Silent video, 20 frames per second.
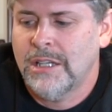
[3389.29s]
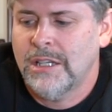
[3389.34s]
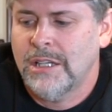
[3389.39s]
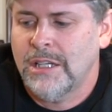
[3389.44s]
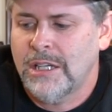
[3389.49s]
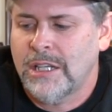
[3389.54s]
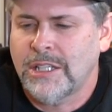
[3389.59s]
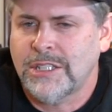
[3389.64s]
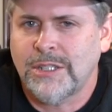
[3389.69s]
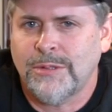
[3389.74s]

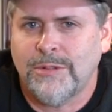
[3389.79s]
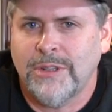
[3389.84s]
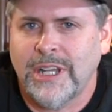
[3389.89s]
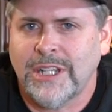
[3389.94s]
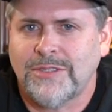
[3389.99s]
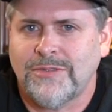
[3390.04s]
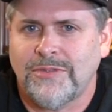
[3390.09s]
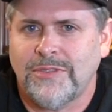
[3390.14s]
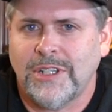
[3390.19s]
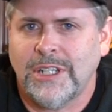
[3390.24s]
And I said, well,
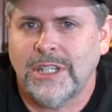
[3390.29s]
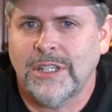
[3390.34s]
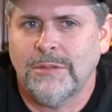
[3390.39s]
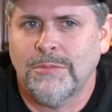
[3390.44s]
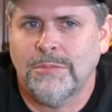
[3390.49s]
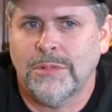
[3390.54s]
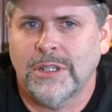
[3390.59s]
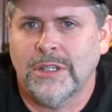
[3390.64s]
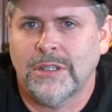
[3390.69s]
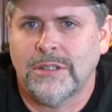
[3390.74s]
that's
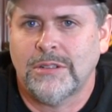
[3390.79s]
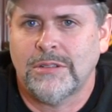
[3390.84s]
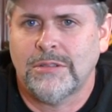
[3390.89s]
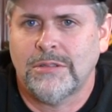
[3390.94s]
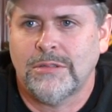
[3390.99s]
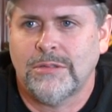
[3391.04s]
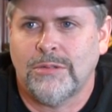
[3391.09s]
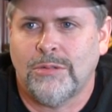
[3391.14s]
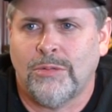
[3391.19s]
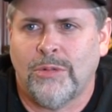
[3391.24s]
fine, but
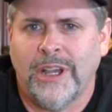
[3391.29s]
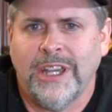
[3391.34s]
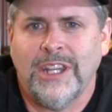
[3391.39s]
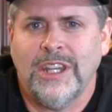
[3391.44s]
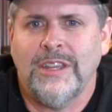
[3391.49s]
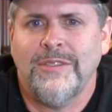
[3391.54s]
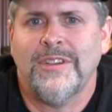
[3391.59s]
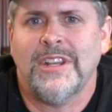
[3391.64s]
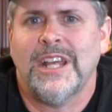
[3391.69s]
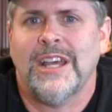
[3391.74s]
why do
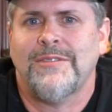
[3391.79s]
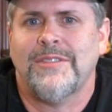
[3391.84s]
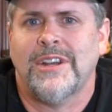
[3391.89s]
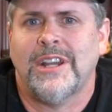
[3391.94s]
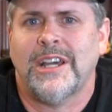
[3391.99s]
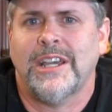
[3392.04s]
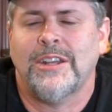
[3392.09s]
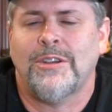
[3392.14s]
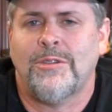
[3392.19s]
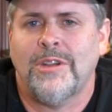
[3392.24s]
you even have a
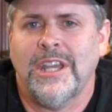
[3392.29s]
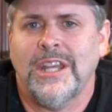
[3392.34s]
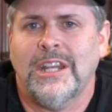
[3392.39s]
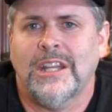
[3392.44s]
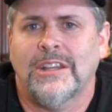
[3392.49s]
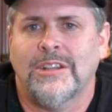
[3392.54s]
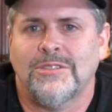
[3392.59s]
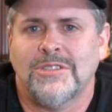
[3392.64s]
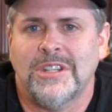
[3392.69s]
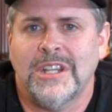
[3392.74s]
9
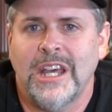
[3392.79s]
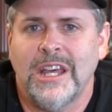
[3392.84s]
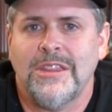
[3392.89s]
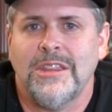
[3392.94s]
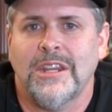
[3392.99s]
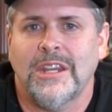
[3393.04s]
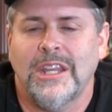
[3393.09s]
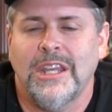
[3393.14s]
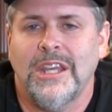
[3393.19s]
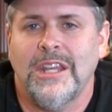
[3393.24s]
rating? There's
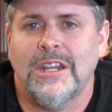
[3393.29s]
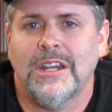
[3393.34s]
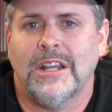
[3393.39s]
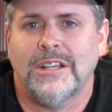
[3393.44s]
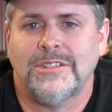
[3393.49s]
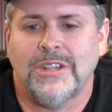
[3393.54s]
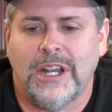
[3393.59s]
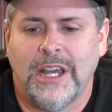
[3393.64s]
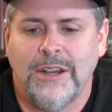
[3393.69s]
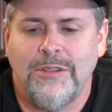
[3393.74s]
nothing hidden. I
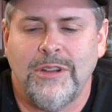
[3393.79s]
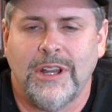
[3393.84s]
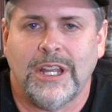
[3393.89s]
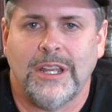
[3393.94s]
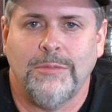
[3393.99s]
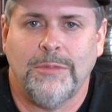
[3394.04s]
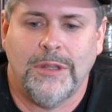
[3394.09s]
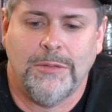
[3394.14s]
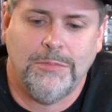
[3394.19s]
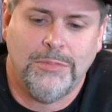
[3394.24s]
said, I'd
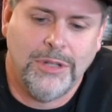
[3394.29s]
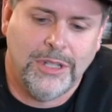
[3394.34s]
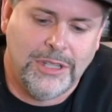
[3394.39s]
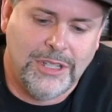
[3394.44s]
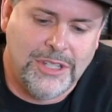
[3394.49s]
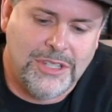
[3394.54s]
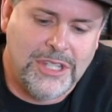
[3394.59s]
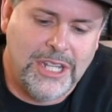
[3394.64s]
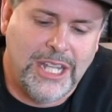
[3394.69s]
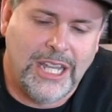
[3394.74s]
recommend putting
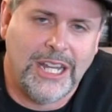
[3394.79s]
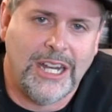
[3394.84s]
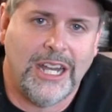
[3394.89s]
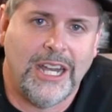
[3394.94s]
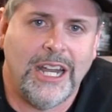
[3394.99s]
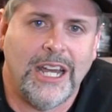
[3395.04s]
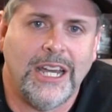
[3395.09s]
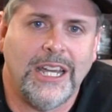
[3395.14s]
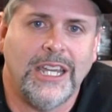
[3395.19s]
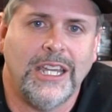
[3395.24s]
this thing at a
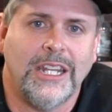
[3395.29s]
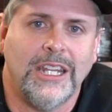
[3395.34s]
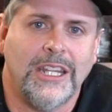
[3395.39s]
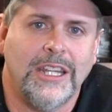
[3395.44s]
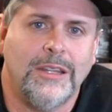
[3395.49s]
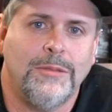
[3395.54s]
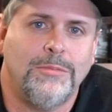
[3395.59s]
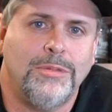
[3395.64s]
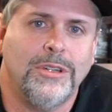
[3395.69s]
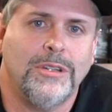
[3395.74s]
9 and
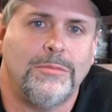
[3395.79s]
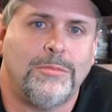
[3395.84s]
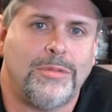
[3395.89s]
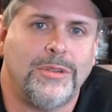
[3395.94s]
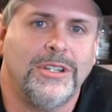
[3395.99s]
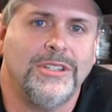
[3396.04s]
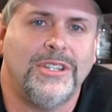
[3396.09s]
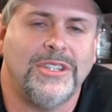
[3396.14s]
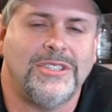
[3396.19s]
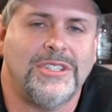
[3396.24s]
then put in
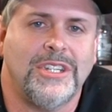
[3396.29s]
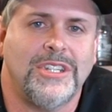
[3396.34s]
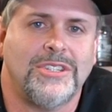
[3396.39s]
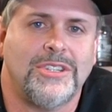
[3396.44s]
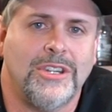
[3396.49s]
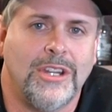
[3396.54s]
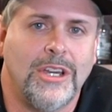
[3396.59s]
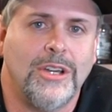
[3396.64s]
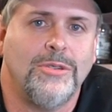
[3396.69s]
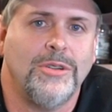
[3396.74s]
parentheses,
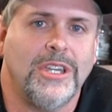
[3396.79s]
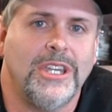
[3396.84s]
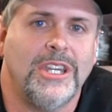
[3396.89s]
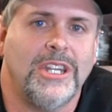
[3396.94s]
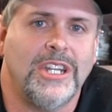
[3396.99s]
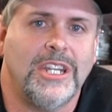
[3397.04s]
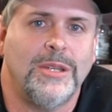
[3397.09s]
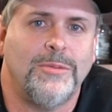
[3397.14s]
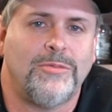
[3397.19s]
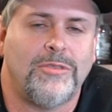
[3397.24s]
no
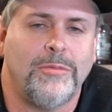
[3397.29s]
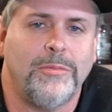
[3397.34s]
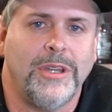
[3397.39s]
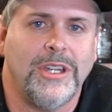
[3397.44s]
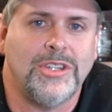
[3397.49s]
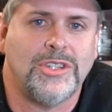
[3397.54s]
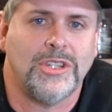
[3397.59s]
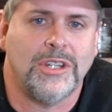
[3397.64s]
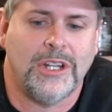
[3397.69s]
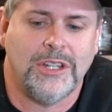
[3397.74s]
hidden
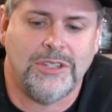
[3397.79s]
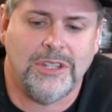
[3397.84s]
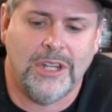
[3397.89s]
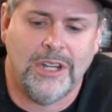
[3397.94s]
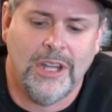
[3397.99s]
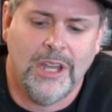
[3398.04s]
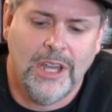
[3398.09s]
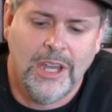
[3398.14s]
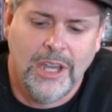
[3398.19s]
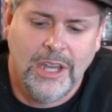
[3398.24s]
information. I
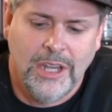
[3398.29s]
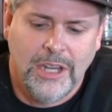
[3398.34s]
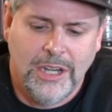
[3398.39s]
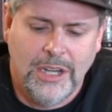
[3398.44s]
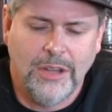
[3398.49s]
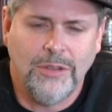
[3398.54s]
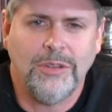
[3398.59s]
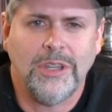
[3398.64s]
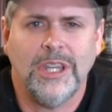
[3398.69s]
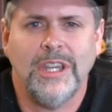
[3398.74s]
said,
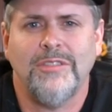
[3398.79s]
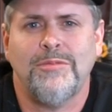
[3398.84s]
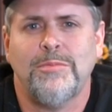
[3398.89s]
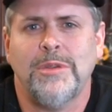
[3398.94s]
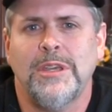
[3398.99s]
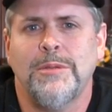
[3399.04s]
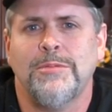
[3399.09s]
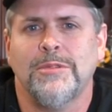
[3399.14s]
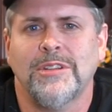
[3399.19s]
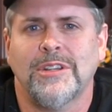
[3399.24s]
don't give
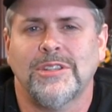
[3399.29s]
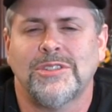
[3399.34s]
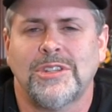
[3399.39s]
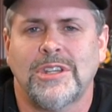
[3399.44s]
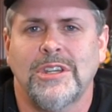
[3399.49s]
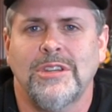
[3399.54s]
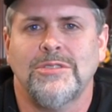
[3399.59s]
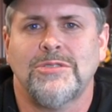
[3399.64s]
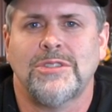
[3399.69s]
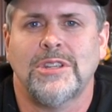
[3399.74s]
people an
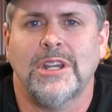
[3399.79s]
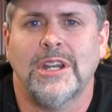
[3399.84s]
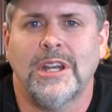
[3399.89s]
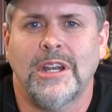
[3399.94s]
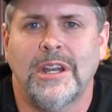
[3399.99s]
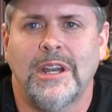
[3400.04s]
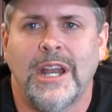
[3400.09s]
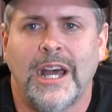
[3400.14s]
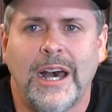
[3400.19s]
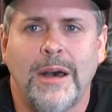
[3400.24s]
excuse to
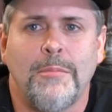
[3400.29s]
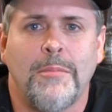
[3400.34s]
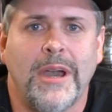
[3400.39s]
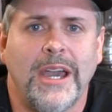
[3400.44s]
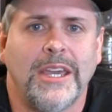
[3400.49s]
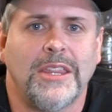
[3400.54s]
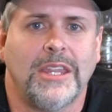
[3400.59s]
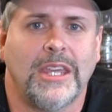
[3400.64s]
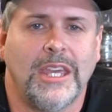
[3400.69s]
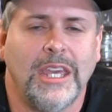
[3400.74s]
not
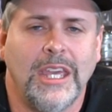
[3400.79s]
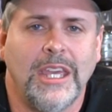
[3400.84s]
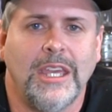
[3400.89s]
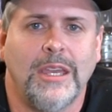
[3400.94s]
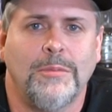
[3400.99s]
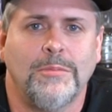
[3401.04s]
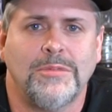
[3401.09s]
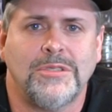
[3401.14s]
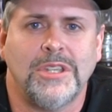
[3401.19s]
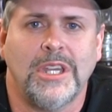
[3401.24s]
buy the
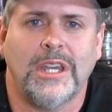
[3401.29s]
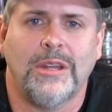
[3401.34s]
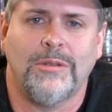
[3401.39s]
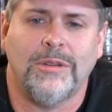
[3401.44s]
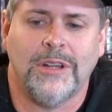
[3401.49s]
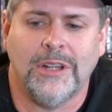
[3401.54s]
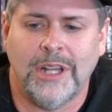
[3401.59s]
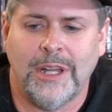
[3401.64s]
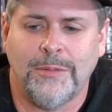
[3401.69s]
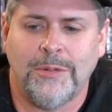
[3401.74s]
game saying,
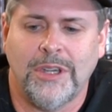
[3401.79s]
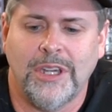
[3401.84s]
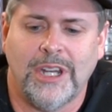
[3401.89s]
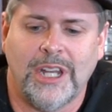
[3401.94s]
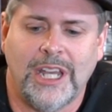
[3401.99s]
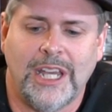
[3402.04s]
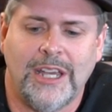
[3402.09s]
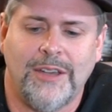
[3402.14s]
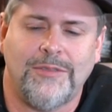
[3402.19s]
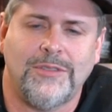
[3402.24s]
well,
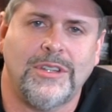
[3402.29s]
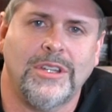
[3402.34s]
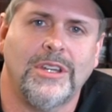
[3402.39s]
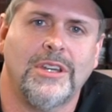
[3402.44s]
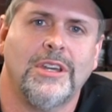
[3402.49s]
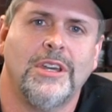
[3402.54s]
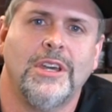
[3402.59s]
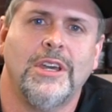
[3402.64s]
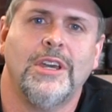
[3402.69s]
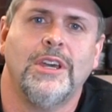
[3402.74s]

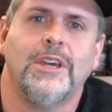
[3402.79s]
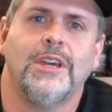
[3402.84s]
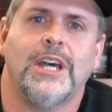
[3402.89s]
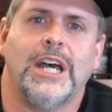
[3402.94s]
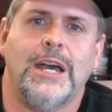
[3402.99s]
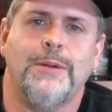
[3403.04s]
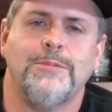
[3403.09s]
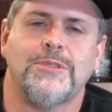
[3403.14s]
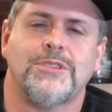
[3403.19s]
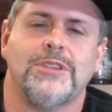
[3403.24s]

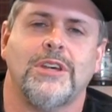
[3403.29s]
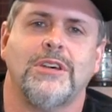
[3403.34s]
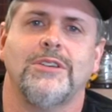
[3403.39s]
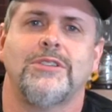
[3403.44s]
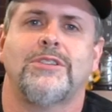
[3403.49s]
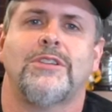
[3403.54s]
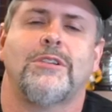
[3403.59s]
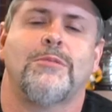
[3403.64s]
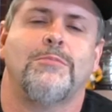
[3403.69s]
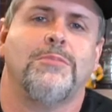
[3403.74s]
I'm a
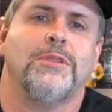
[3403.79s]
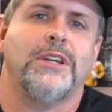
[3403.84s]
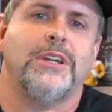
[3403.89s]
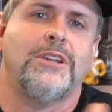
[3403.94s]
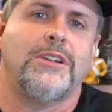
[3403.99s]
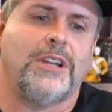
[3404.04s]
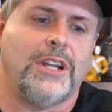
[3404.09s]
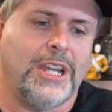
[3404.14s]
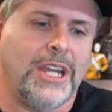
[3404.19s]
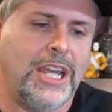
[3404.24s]
solitaire
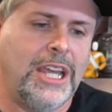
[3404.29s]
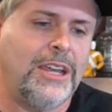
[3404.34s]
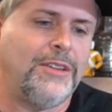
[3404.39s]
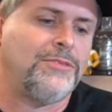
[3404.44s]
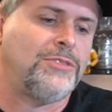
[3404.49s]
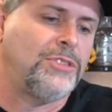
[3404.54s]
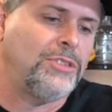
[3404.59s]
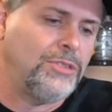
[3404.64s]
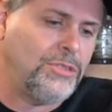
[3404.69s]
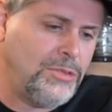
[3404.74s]
player and I
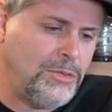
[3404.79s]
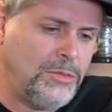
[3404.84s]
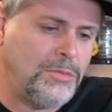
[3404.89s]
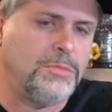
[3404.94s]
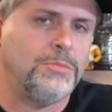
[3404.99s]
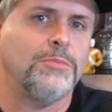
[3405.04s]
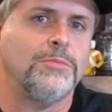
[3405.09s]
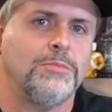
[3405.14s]
have to